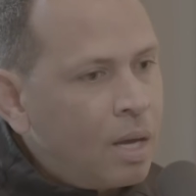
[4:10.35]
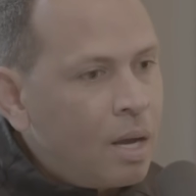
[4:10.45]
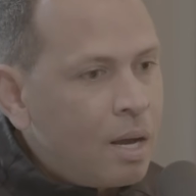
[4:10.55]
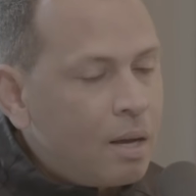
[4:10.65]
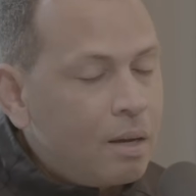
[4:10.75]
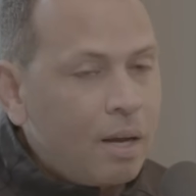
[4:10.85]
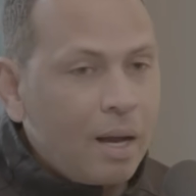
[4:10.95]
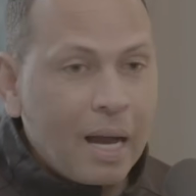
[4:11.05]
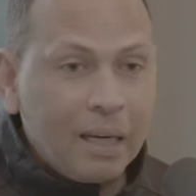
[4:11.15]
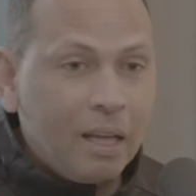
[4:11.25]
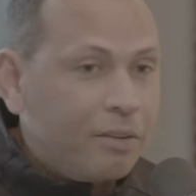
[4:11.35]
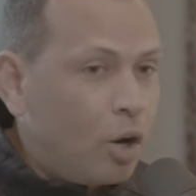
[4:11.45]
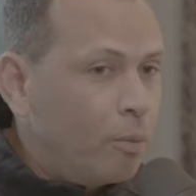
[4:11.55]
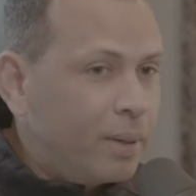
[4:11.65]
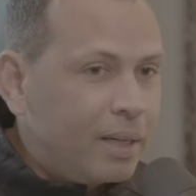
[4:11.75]
I love
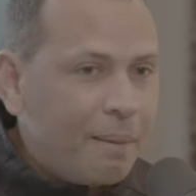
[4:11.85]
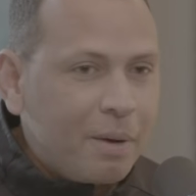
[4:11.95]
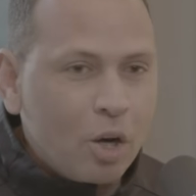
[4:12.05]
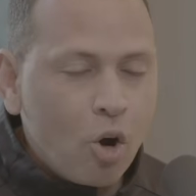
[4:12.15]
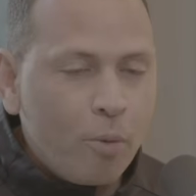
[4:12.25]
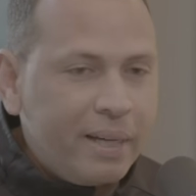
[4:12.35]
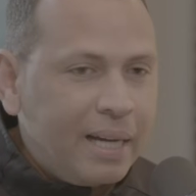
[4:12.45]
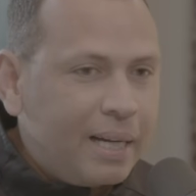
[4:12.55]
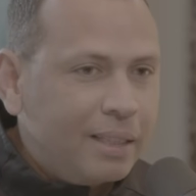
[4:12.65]
Kobe. I'm a Kobe guy.